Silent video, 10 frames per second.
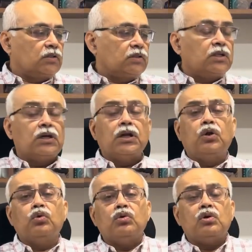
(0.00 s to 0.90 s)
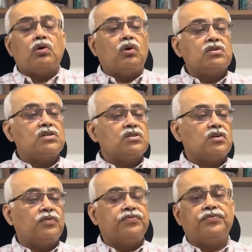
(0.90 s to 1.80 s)
The known causes
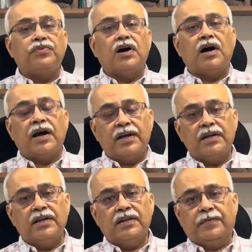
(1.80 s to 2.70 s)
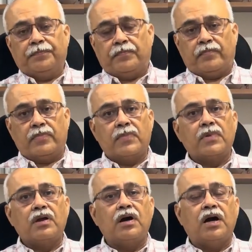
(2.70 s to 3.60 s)
of ILD
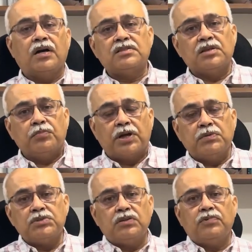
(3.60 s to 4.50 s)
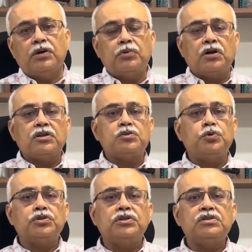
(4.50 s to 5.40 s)
are sometimes environmental
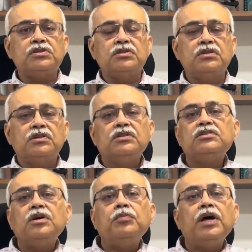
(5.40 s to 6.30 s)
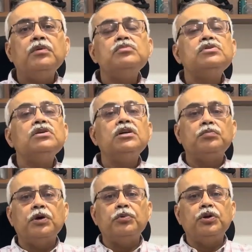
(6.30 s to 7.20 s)
causes. Sometimes it
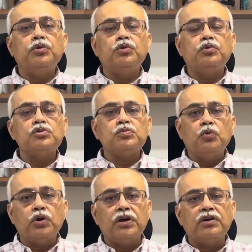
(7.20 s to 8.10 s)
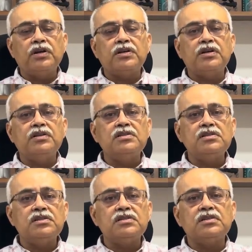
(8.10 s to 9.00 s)
may be due to smoking-related
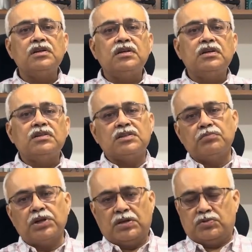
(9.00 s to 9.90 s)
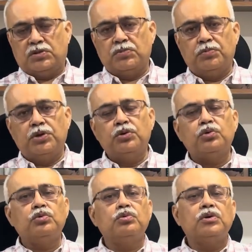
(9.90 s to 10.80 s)
diseases, sometimes it may be due
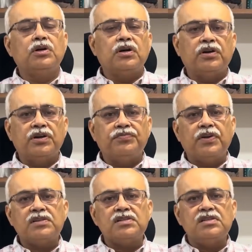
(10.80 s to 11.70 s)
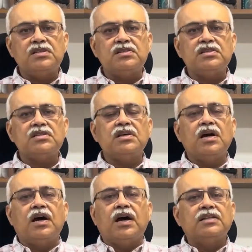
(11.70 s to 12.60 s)
to reflux diseases,
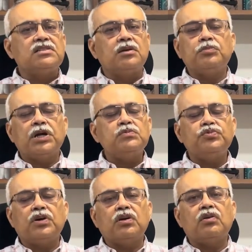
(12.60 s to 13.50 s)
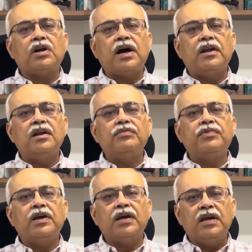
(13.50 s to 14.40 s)
and sometimes we cannot identify
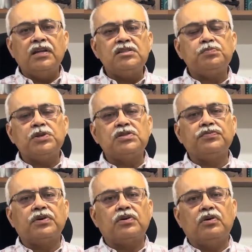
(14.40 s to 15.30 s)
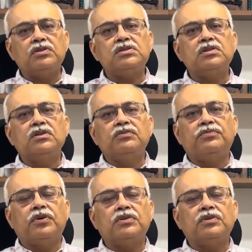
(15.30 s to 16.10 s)
any specific cause for